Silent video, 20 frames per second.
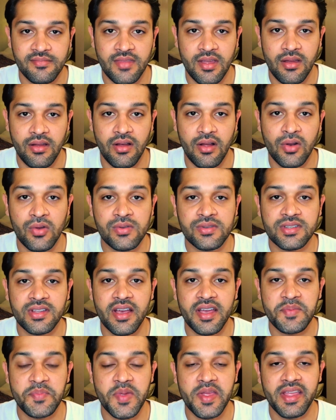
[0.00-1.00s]

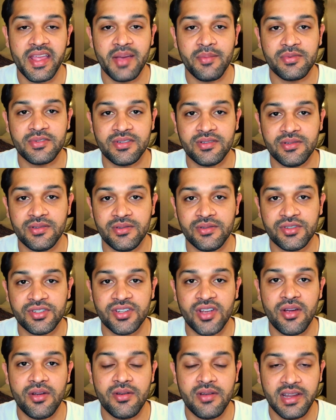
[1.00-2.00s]
Alongside being able to
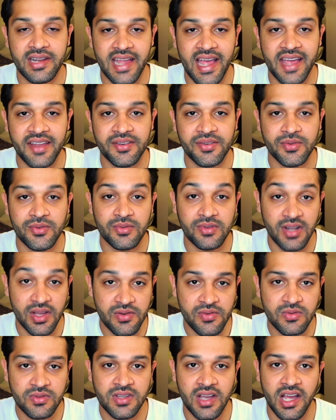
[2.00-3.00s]
show and handle
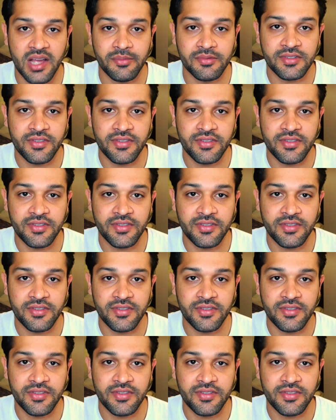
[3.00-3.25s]
local times for